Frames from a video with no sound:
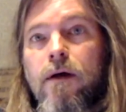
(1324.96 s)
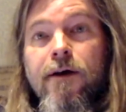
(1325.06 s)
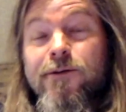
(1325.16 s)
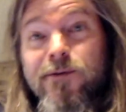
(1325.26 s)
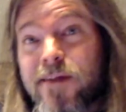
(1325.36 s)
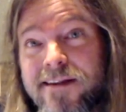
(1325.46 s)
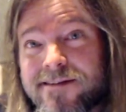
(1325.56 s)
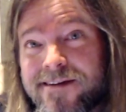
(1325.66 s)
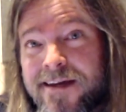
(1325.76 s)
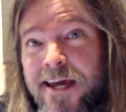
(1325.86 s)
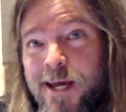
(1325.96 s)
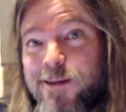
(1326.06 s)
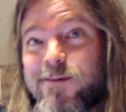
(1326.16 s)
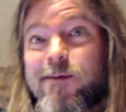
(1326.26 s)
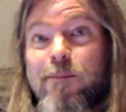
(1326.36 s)
So that's Dick
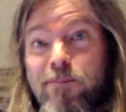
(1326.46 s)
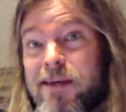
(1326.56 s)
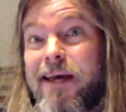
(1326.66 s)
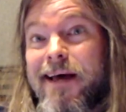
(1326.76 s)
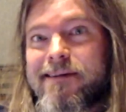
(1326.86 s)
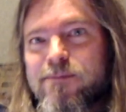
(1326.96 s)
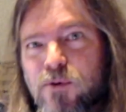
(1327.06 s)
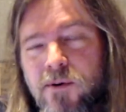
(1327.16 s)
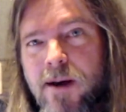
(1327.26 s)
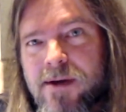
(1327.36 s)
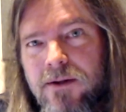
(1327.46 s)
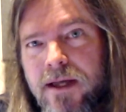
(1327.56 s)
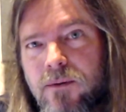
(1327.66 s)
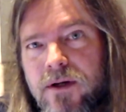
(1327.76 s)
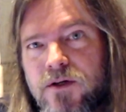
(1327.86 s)
Haight's BS programming
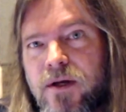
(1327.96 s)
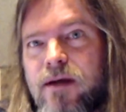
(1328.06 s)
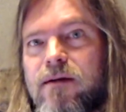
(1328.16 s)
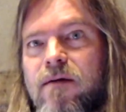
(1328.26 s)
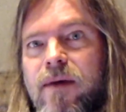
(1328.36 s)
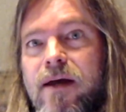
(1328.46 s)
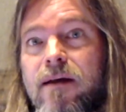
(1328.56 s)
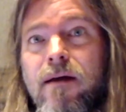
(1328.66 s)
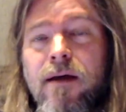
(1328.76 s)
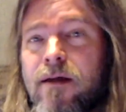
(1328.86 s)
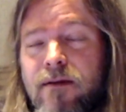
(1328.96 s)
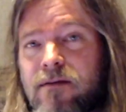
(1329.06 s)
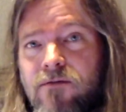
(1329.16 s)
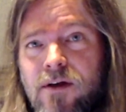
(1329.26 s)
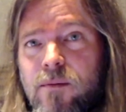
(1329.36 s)
language and command that's
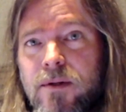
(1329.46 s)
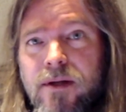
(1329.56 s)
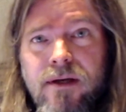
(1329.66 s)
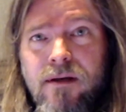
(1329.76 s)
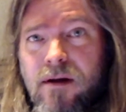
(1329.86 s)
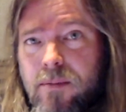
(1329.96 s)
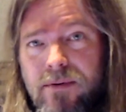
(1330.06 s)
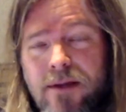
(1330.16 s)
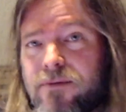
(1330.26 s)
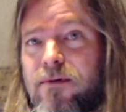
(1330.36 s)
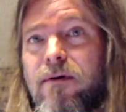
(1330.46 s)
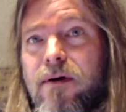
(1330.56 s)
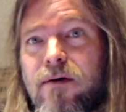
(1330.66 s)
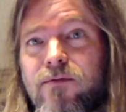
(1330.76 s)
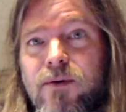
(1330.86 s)
available in a plethora
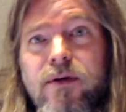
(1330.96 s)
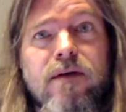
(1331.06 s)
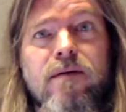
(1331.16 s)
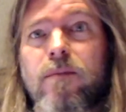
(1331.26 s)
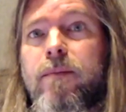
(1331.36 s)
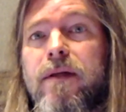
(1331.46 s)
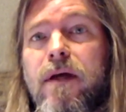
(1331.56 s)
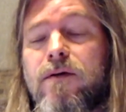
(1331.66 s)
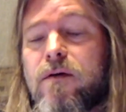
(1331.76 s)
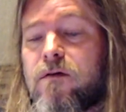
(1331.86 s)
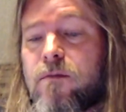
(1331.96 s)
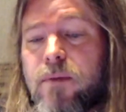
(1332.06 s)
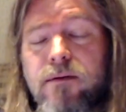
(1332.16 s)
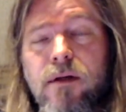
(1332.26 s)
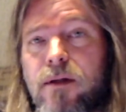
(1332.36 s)
of Unix implementations.
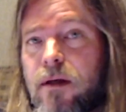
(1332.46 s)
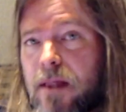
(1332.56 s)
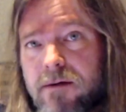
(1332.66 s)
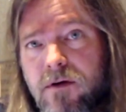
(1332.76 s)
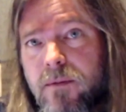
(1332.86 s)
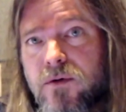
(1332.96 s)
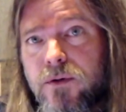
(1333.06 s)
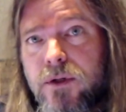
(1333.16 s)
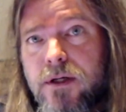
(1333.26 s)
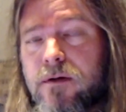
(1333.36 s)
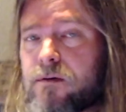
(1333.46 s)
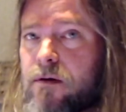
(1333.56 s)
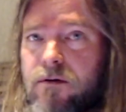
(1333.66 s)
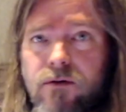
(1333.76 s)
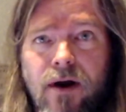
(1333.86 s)
Basically, a lot of commercial Unixes that
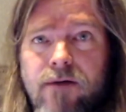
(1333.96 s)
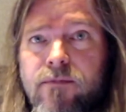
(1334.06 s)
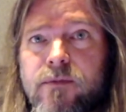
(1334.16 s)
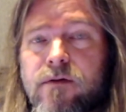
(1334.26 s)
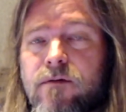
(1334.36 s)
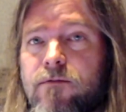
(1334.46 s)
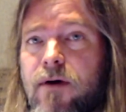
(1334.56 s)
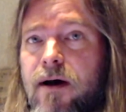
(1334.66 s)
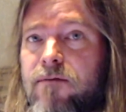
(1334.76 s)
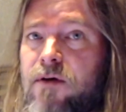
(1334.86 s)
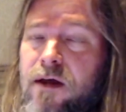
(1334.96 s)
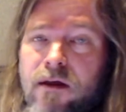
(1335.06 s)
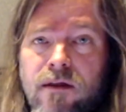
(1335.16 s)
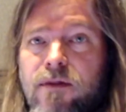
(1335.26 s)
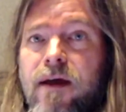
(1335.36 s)
are derived from System 5,
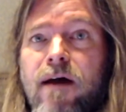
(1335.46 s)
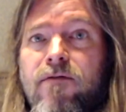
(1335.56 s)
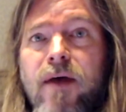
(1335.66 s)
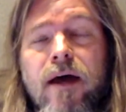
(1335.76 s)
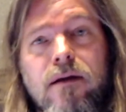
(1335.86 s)
they have that.